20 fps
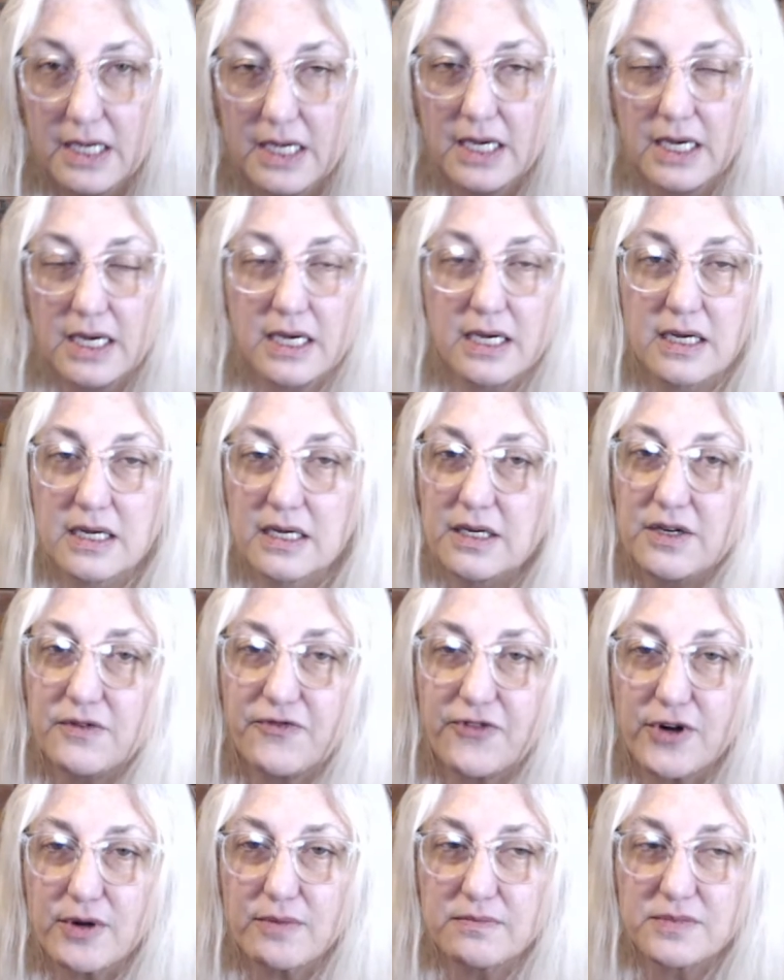And
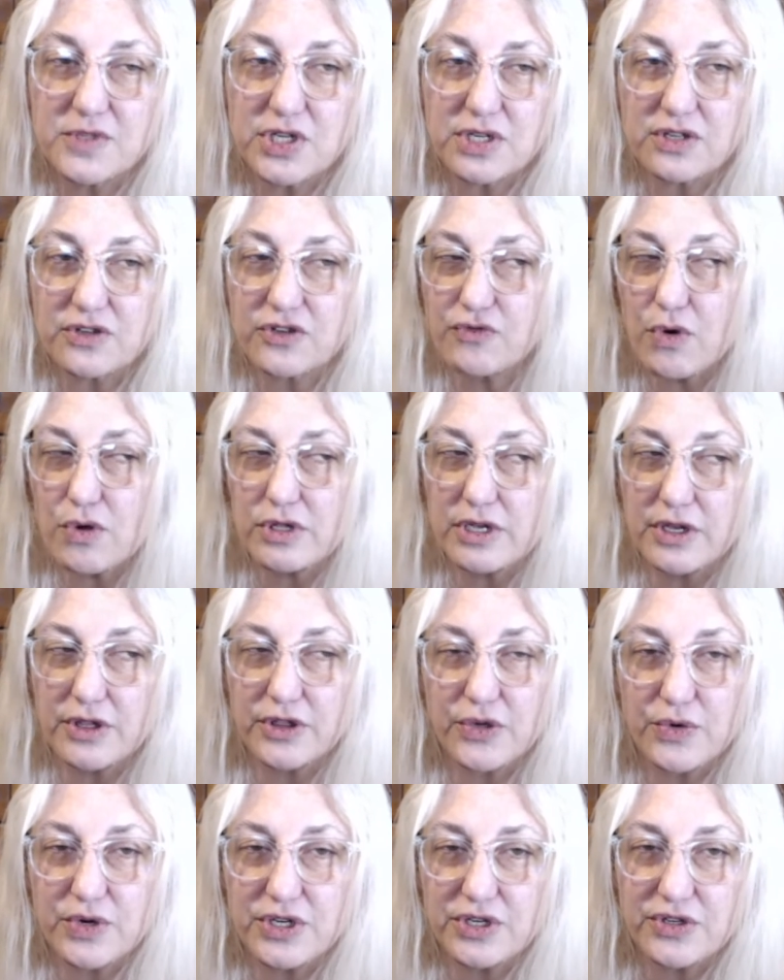from just scrolling
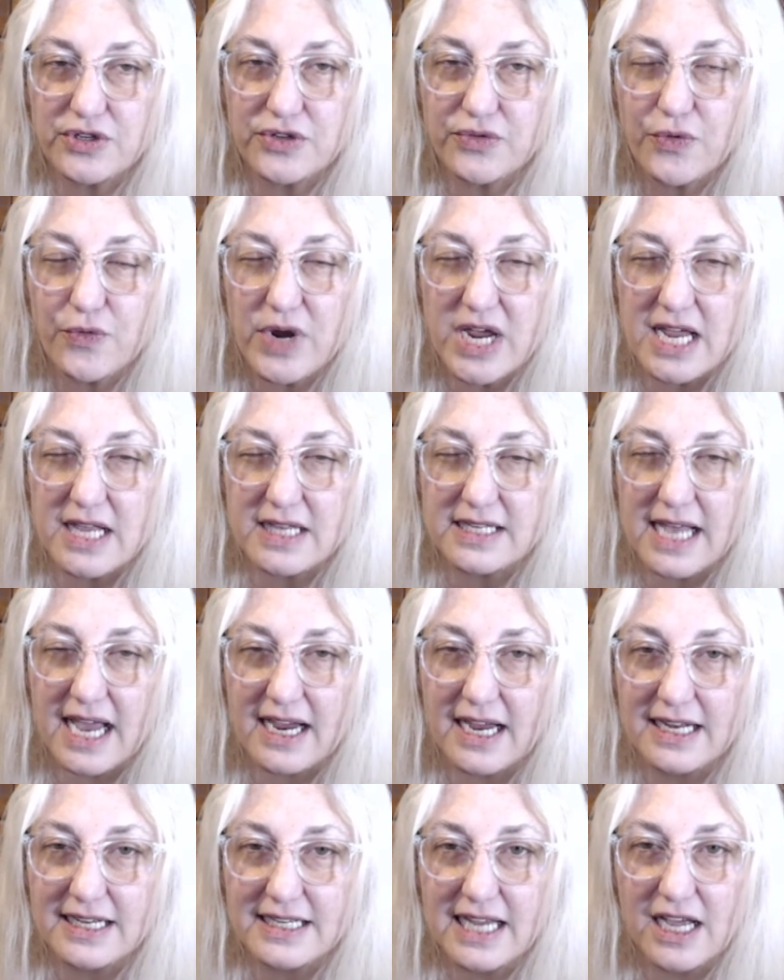through his tweets, I
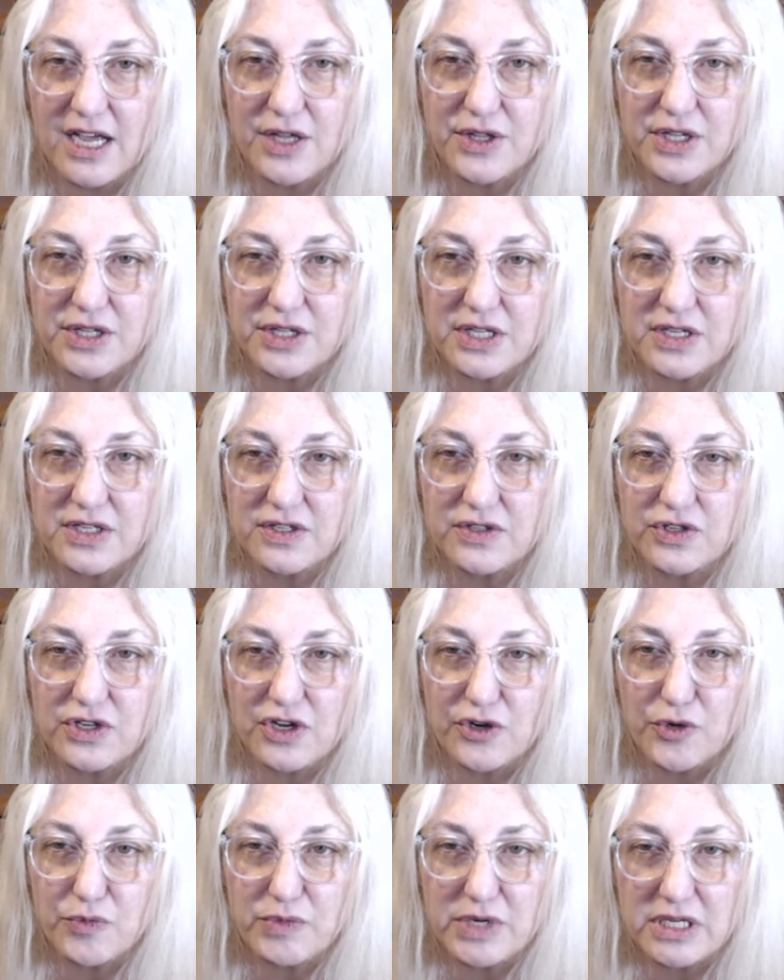can tell that this
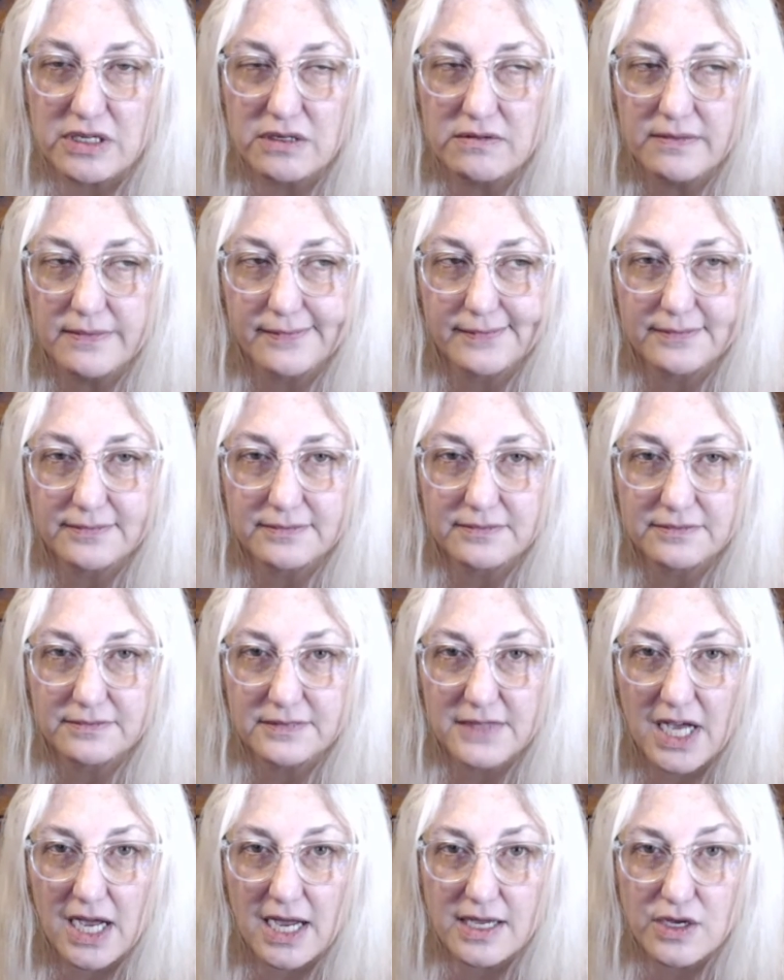gentleman,
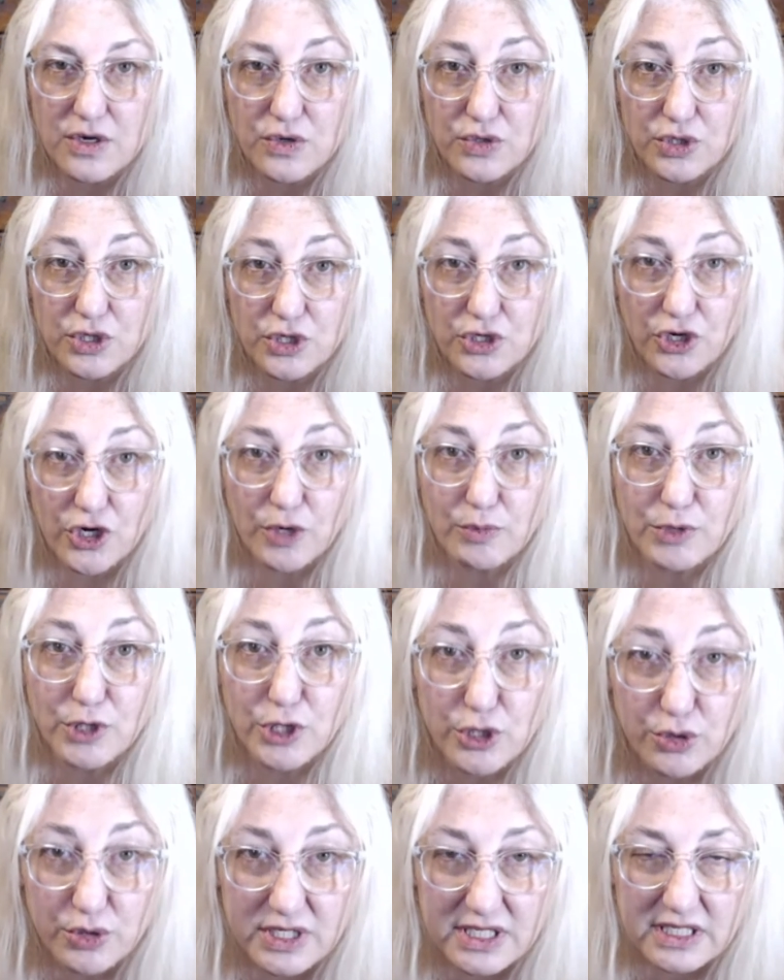I use the term
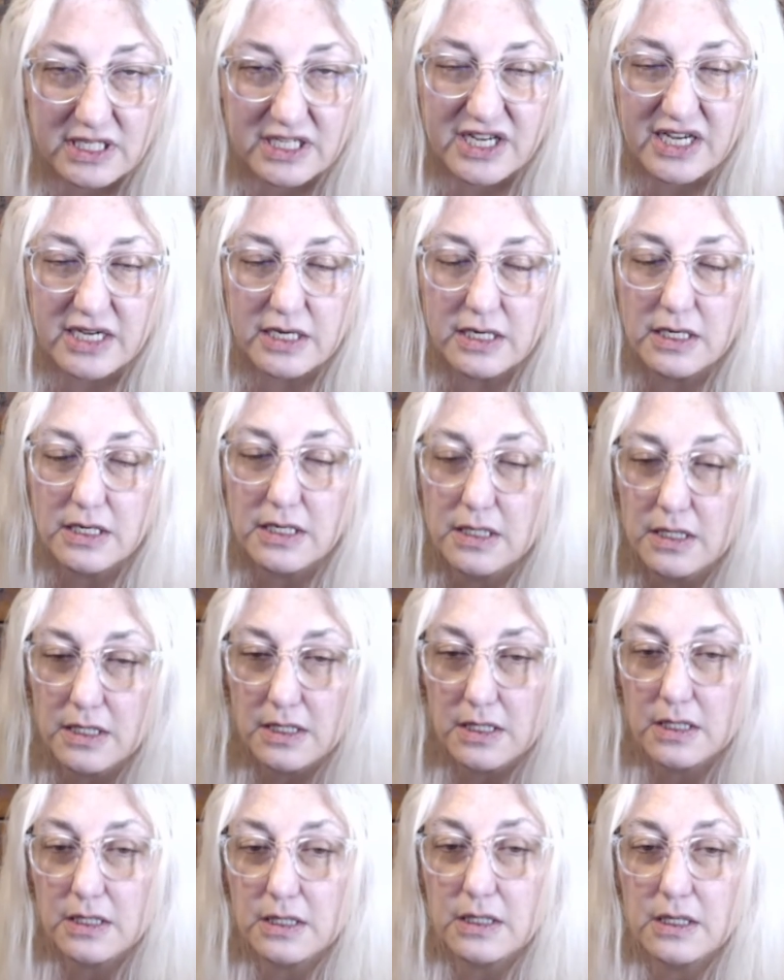loosely,
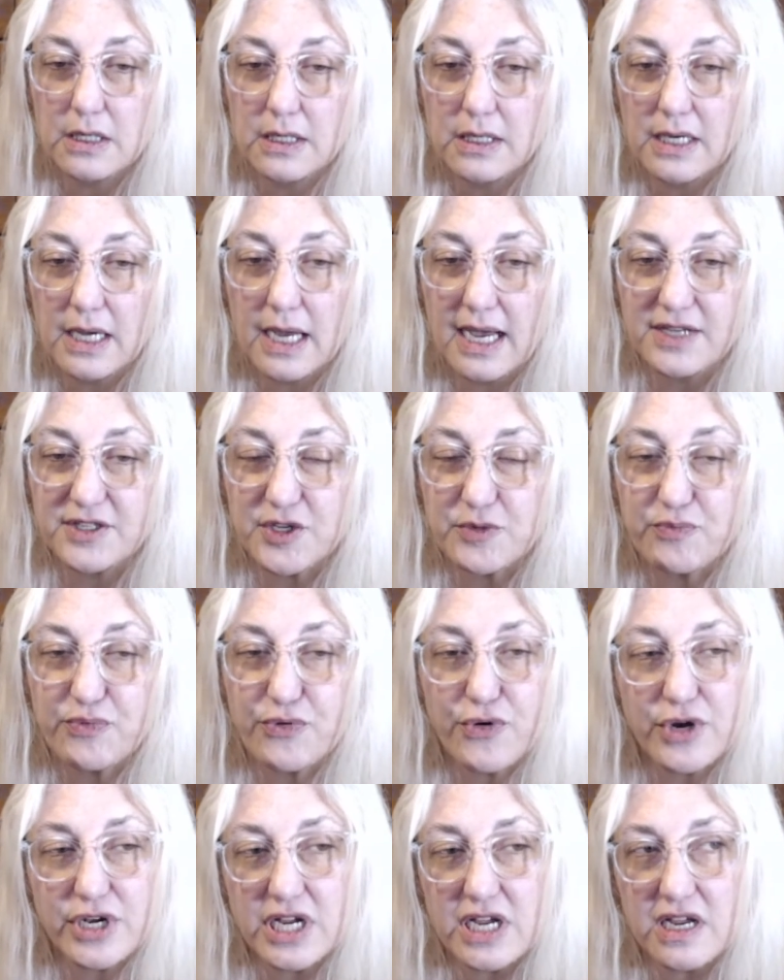has a
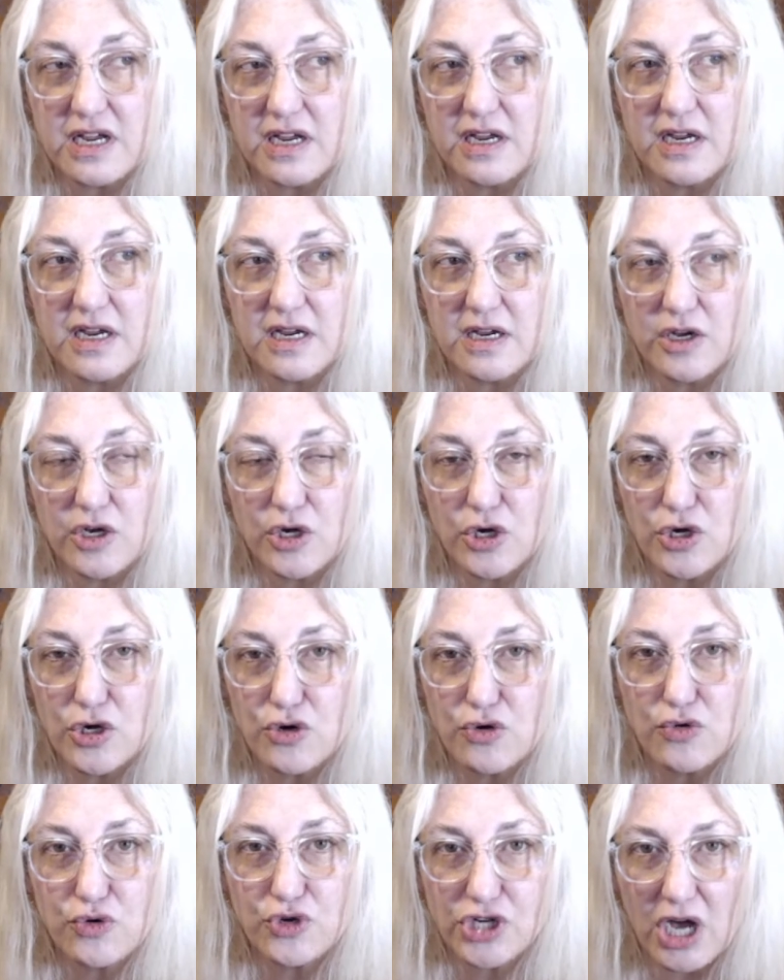pretty
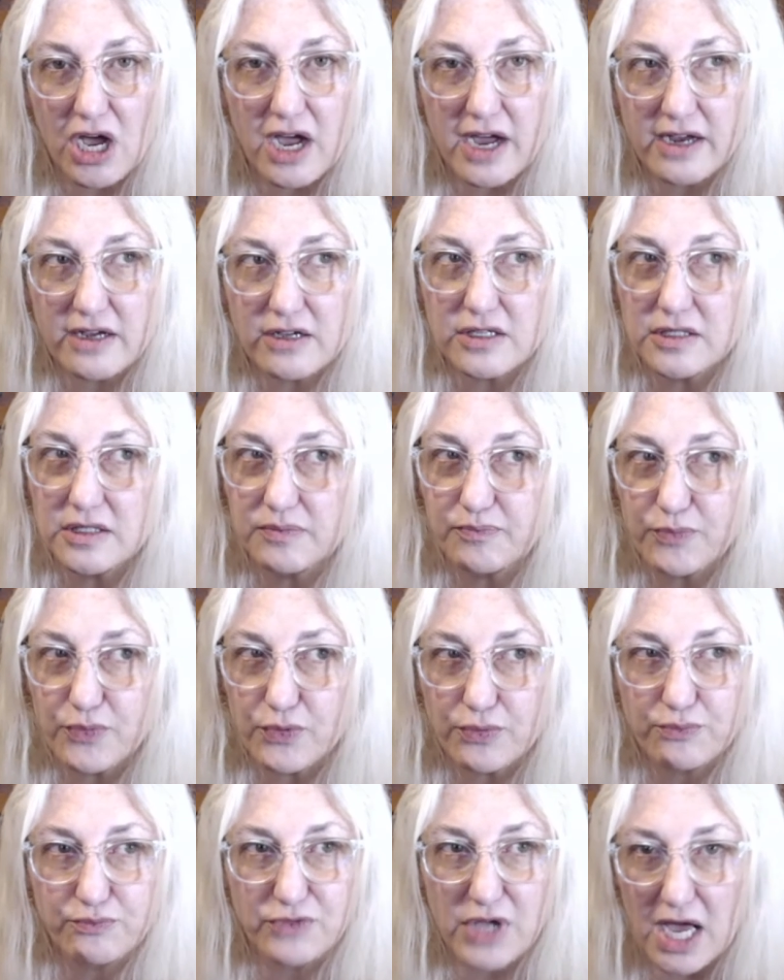new child,
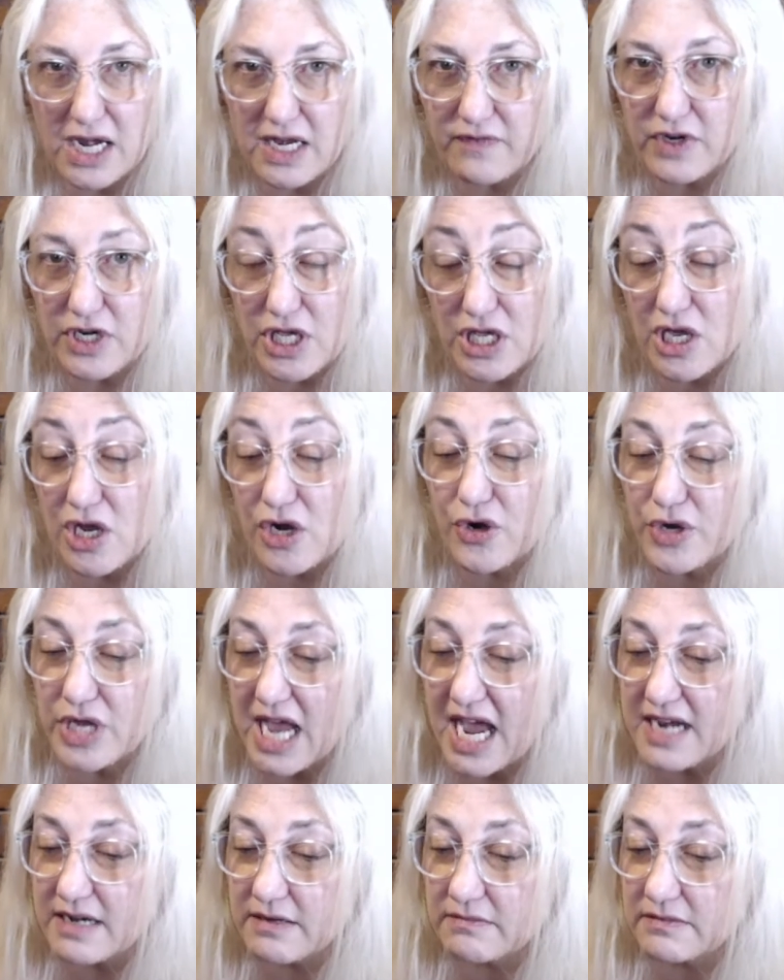not even a year
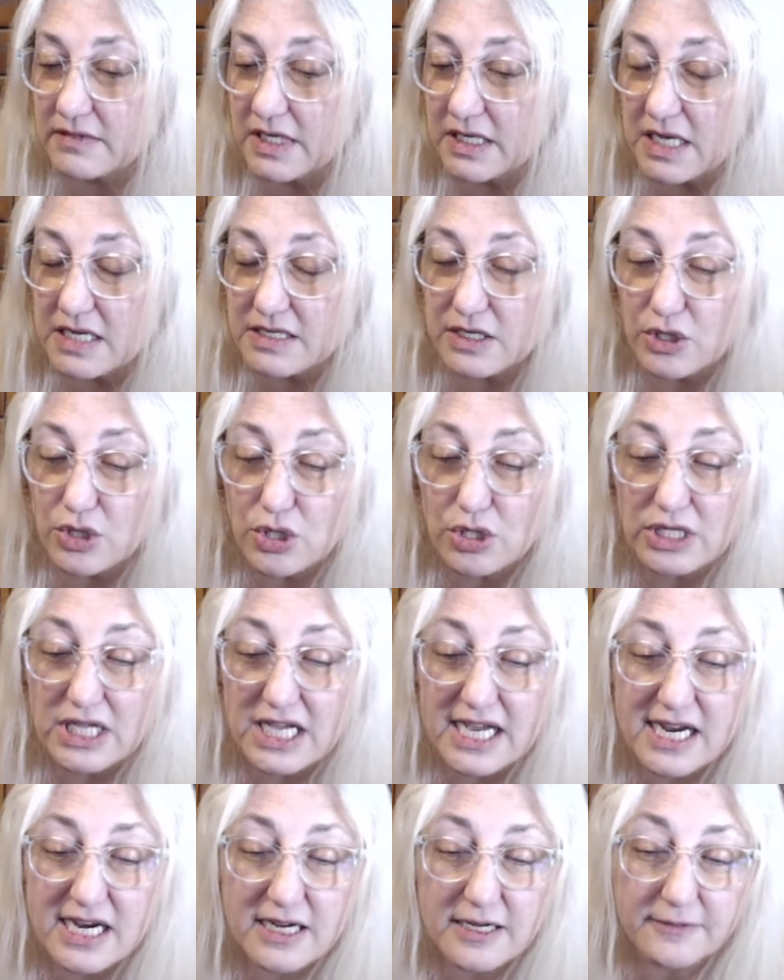yet, it doesn't look like.